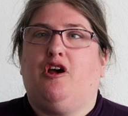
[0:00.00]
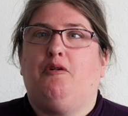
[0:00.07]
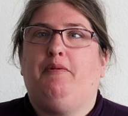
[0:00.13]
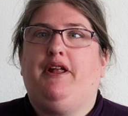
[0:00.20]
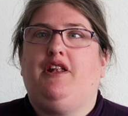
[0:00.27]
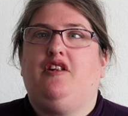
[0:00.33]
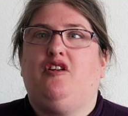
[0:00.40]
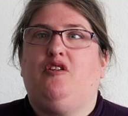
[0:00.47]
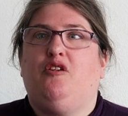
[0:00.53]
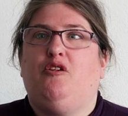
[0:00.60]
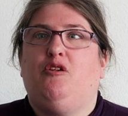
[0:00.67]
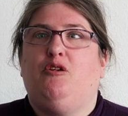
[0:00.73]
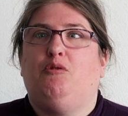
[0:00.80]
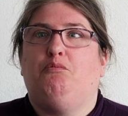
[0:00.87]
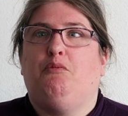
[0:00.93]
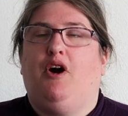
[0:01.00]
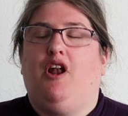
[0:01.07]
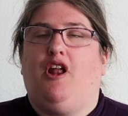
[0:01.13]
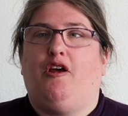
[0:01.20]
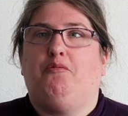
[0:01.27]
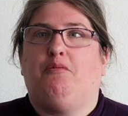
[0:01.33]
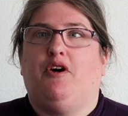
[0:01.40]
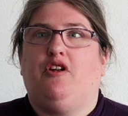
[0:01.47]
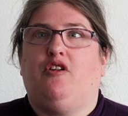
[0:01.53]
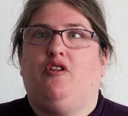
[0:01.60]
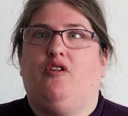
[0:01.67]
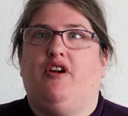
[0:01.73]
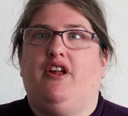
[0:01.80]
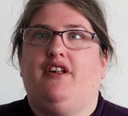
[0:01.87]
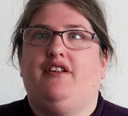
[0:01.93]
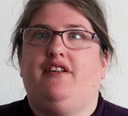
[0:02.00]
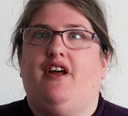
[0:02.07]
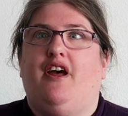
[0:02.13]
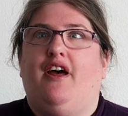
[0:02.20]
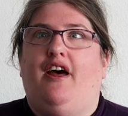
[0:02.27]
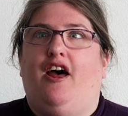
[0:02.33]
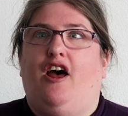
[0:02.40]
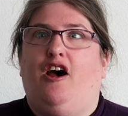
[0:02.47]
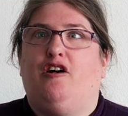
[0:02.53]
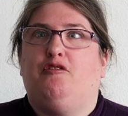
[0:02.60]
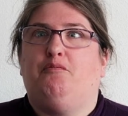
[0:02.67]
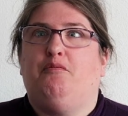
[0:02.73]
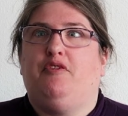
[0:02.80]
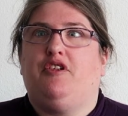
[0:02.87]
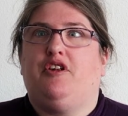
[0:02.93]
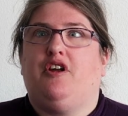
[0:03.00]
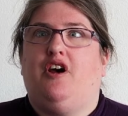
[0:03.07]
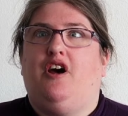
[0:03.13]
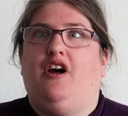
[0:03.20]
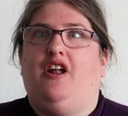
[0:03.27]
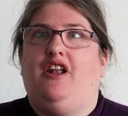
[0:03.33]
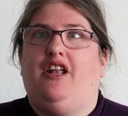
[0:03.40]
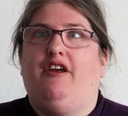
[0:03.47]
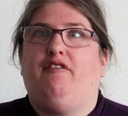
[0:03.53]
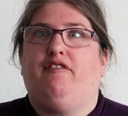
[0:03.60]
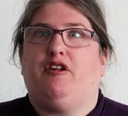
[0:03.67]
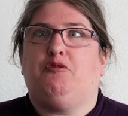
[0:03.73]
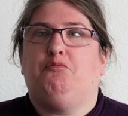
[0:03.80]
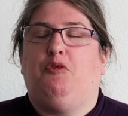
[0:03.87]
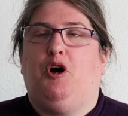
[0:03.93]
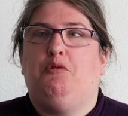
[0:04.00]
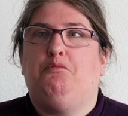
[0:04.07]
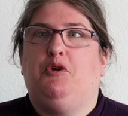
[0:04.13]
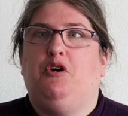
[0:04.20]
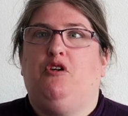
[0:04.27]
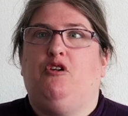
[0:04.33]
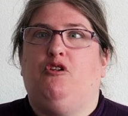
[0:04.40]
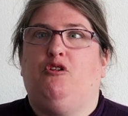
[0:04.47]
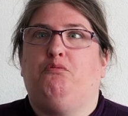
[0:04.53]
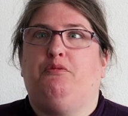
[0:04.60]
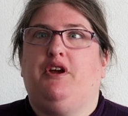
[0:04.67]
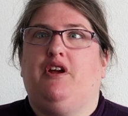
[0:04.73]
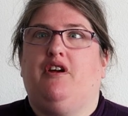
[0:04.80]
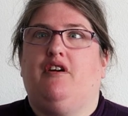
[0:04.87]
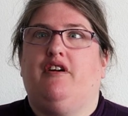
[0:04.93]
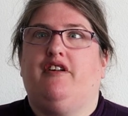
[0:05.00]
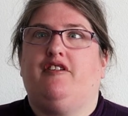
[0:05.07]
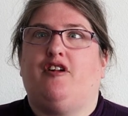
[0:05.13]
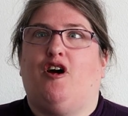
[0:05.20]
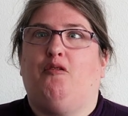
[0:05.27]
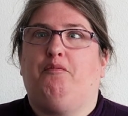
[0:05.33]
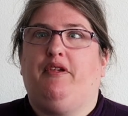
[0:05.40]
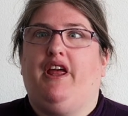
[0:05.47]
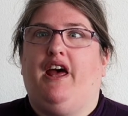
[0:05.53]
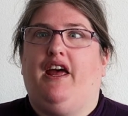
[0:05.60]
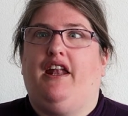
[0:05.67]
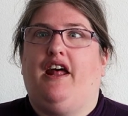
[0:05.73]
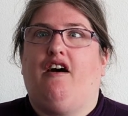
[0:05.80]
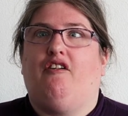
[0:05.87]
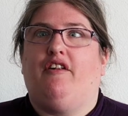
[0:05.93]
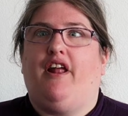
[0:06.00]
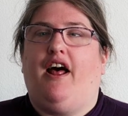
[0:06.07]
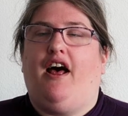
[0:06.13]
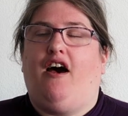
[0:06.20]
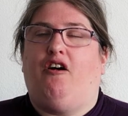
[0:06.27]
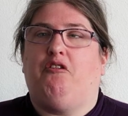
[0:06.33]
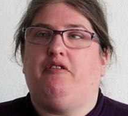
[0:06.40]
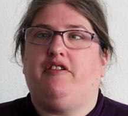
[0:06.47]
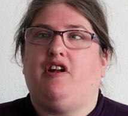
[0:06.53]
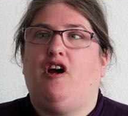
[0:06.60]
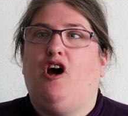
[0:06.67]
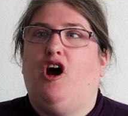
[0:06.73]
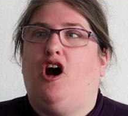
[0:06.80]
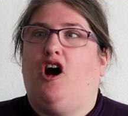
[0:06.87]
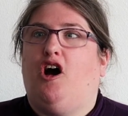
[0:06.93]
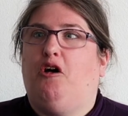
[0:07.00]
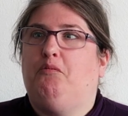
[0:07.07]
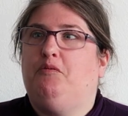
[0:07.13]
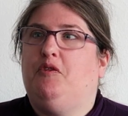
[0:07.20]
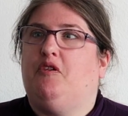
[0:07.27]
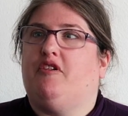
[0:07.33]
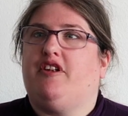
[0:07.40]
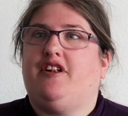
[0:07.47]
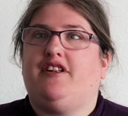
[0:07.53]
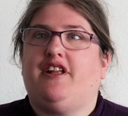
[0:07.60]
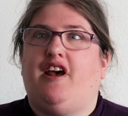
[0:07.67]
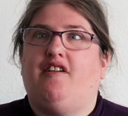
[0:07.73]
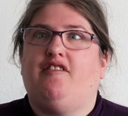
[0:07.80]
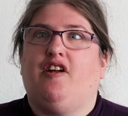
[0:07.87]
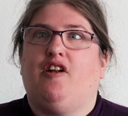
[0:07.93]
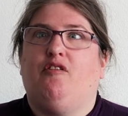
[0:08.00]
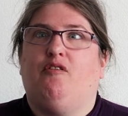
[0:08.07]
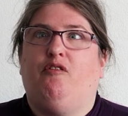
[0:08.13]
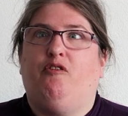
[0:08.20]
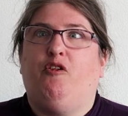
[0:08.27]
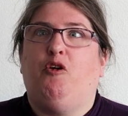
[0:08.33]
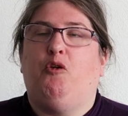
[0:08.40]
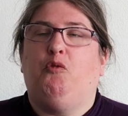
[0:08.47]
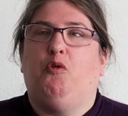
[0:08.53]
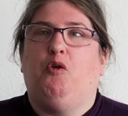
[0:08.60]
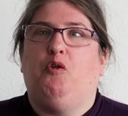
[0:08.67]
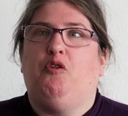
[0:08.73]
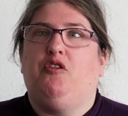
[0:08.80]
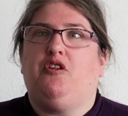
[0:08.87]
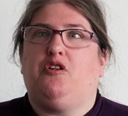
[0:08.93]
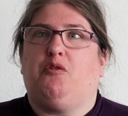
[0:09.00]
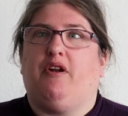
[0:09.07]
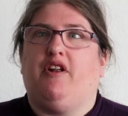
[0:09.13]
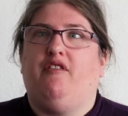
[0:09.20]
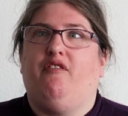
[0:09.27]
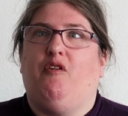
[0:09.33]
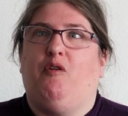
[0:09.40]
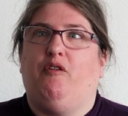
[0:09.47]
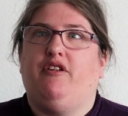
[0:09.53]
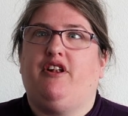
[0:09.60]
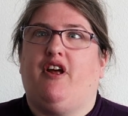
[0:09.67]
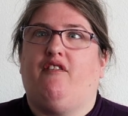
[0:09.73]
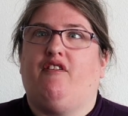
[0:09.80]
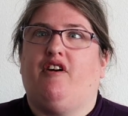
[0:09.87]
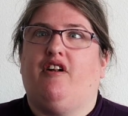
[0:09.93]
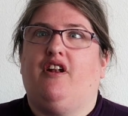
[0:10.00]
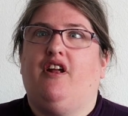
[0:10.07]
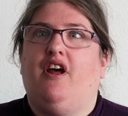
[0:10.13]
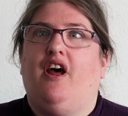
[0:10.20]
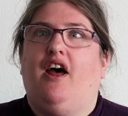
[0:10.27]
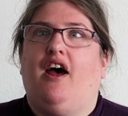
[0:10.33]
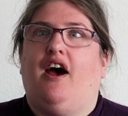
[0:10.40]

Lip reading: Coming to My Life, My Choice helps lift my mood because I'm getting out of the house. I'm not staring at four walls 24/7